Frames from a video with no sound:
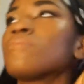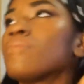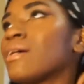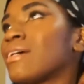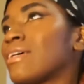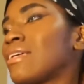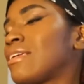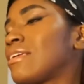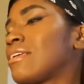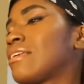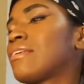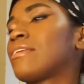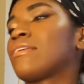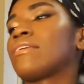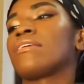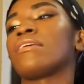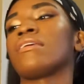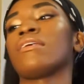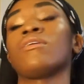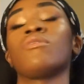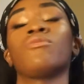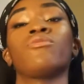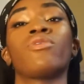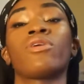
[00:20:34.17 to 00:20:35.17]
but
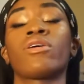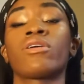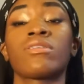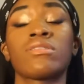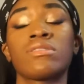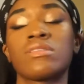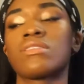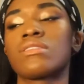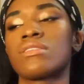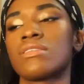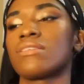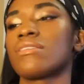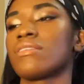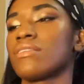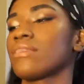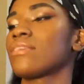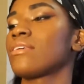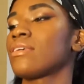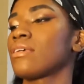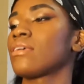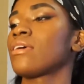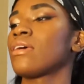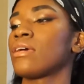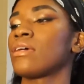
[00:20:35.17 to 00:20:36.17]
it works
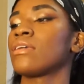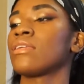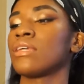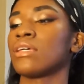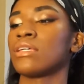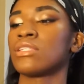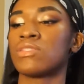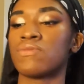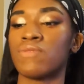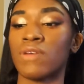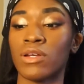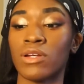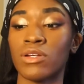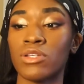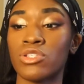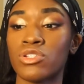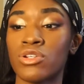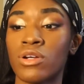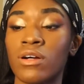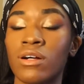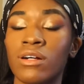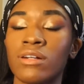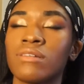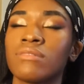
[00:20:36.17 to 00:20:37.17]
and it's very
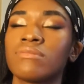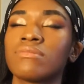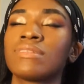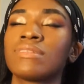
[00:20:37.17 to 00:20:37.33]
strong.